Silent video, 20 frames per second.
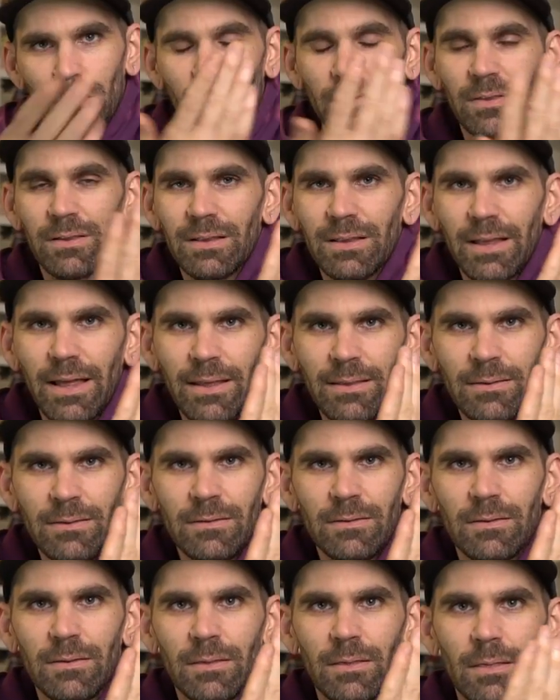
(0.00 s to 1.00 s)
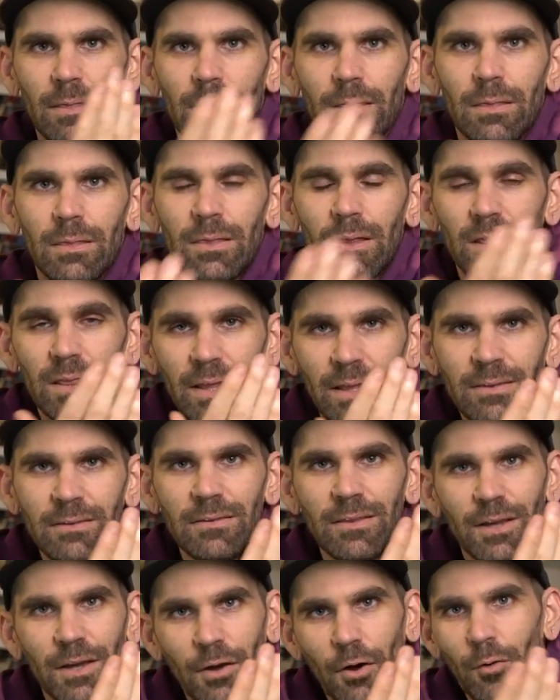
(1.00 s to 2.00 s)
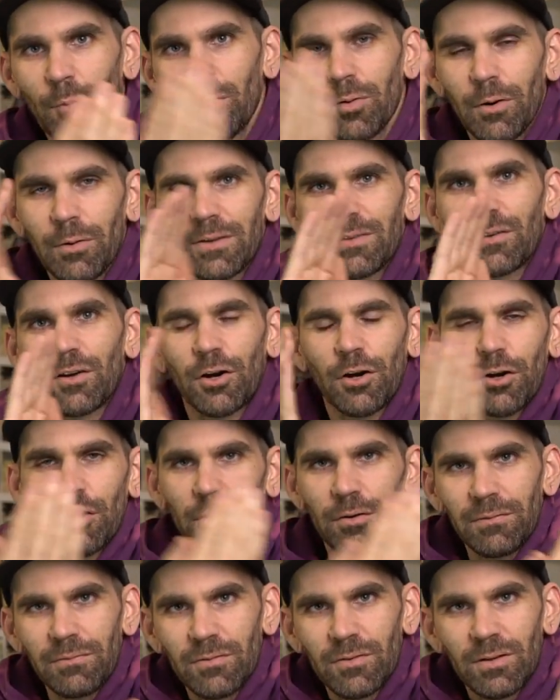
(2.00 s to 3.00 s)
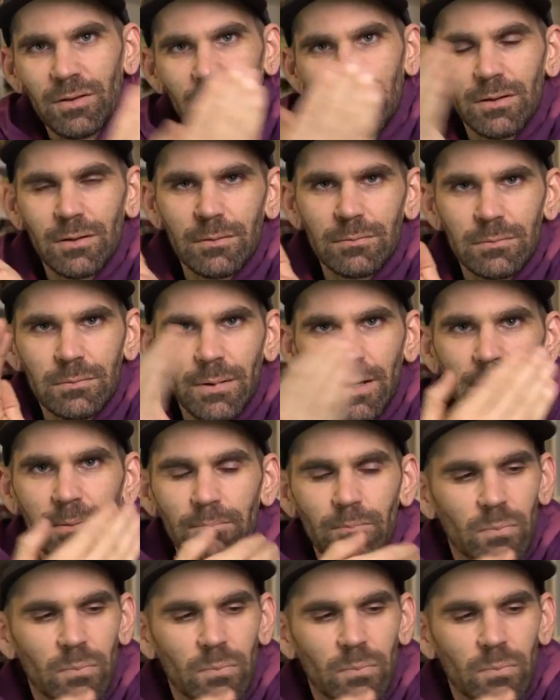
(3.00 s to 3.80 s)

the lens on the GoPro is curved, right?